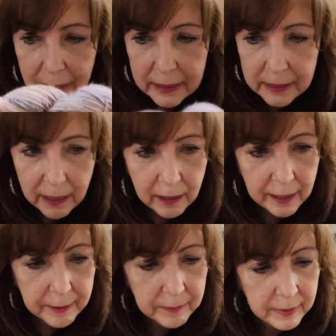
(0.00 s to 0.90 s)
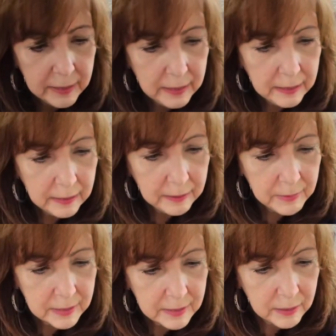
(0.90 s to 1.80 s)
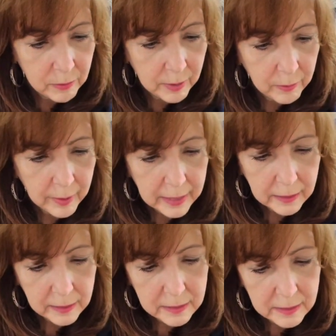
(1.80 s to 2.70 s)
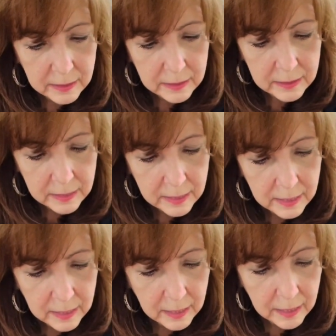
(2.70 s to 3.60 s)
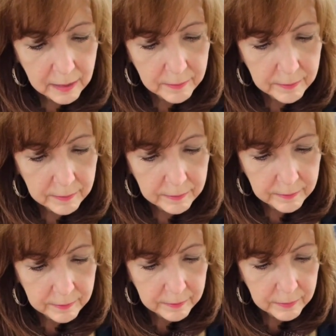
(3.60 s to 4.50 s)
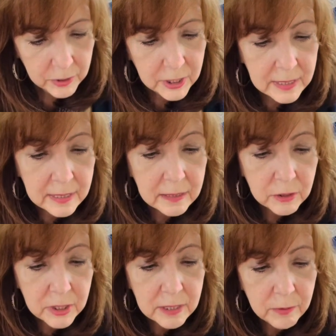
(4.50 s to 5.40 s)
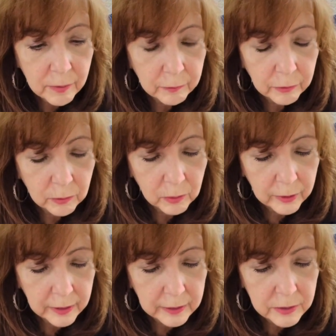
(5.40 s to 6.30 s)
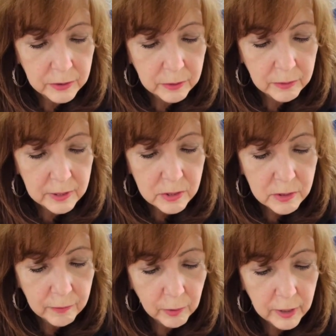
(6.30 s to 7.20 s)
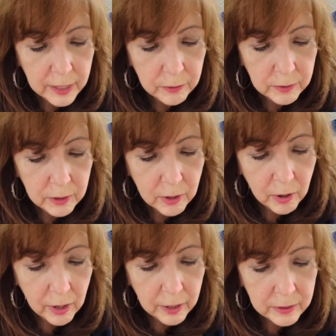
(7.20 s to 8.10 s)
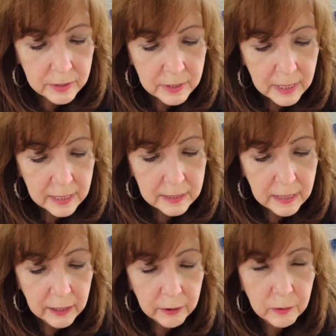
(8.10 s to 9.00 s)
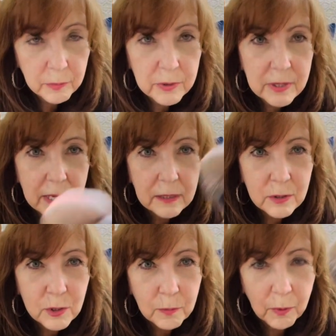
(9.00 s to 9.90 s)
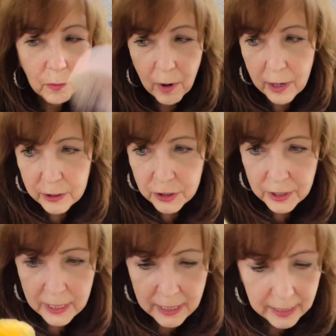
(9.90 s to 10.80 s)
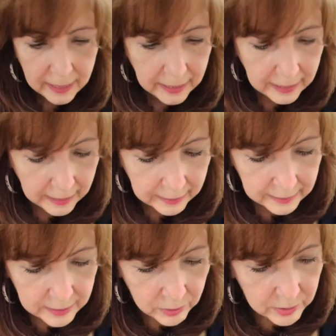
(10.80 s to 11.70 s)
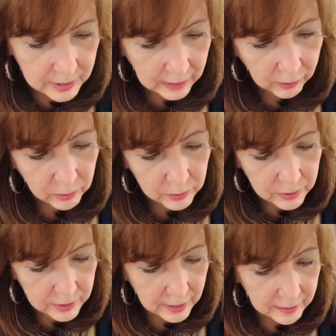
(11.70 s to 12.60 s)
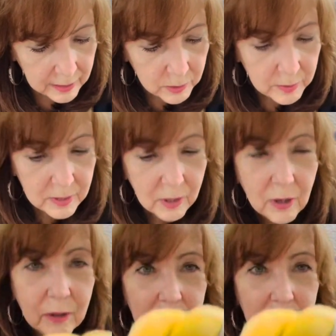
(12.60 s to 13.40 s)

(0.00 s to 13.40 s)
a Time. Let me see what weight this is. Um, she's, she's from Florida, too. This is 400 yards. It's 100% superwash. And these are singles. And this one's called